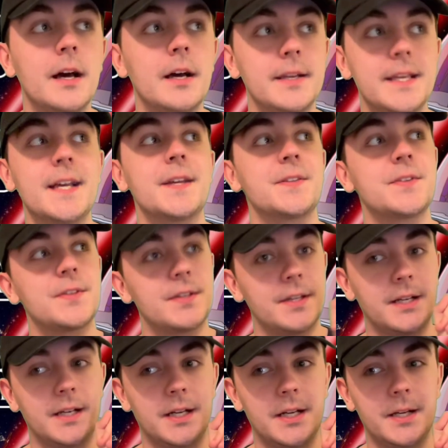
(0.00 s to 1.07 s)
Yes,
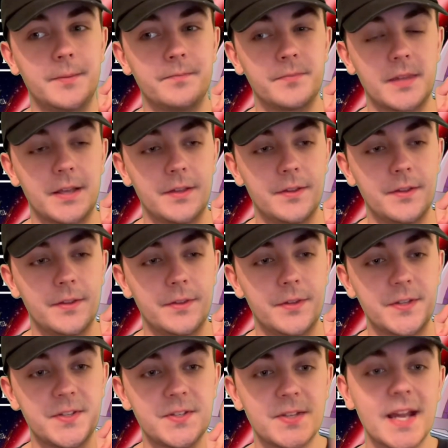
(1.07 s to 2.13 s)
the
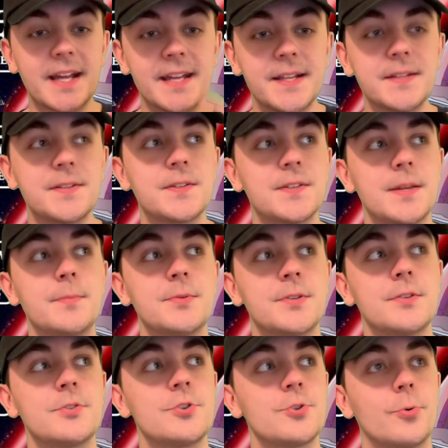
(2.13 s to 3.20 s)
second
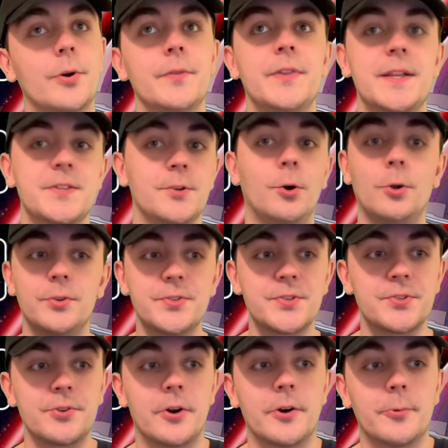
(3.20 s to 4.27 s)
Simpsons short that's all
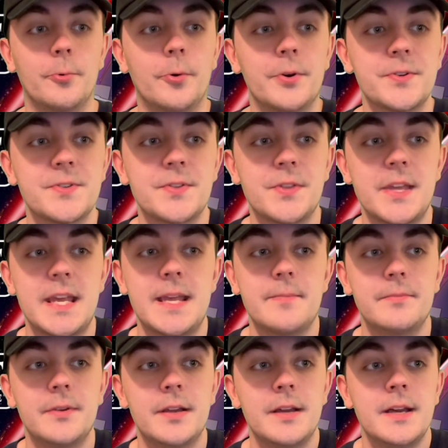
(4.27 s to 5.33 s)
Star Wars
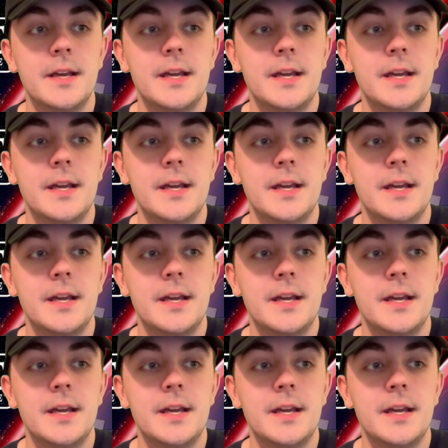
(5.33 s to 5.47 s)
themed.